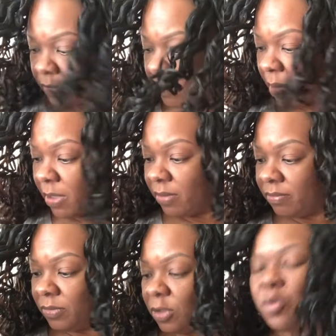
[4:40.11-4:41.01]
maybe
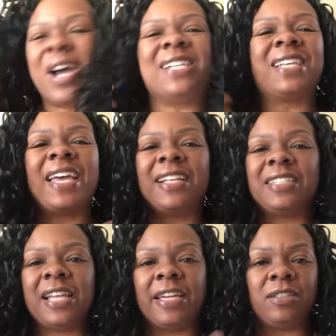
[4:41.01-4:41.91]
twice I had
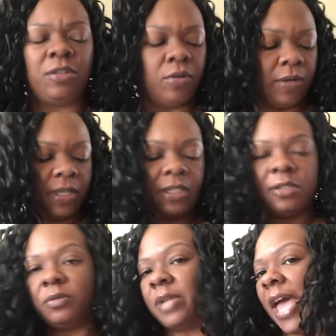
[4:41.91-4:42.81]
to, like, you know, get the
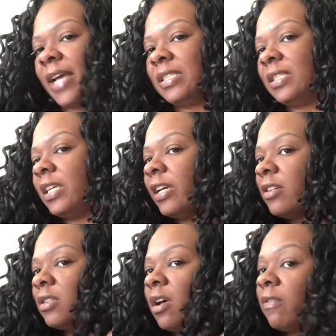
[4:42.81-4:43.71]
little excess
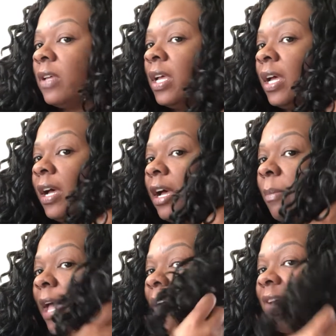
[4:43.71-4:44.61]
hairs off.
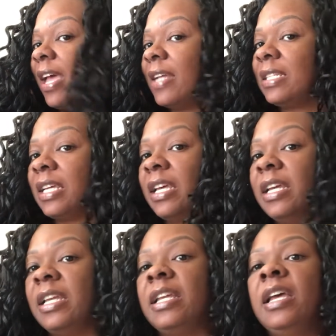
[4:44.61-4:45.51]
I haven't had to
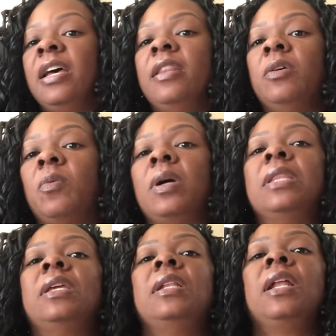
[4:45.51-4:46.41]
cut it. The
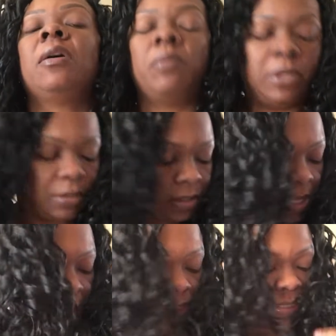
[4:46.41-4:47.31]
one thing that I will
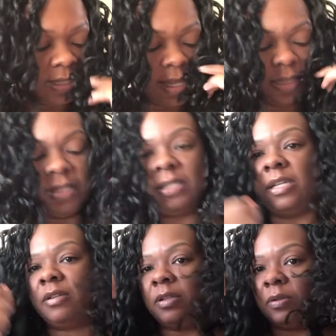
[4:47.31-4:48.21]
say, see, like this
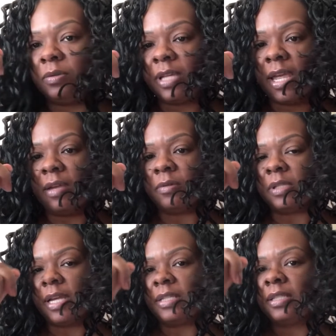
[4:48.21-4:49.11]
here little tangles
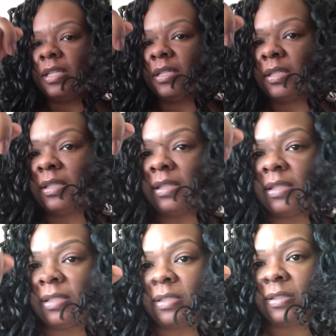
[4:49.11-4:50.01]
like
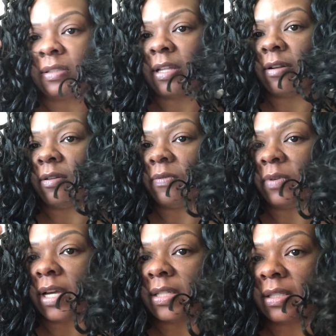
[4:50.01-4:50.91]
this. I don't know if
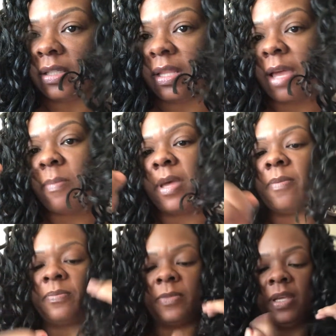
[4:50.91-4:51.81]
you guys can see that,
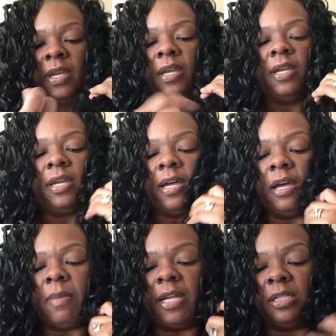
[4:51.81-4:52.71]
but
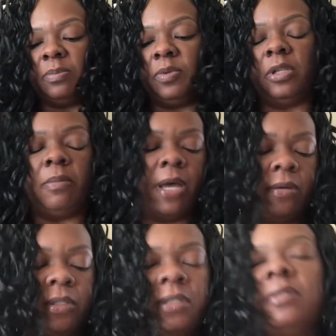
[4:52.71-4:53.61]
I just pull them
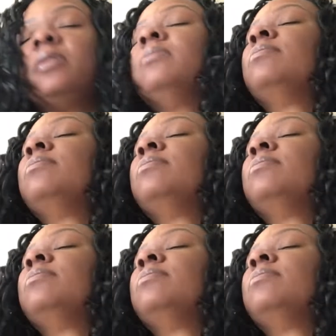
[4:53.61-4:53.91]
out and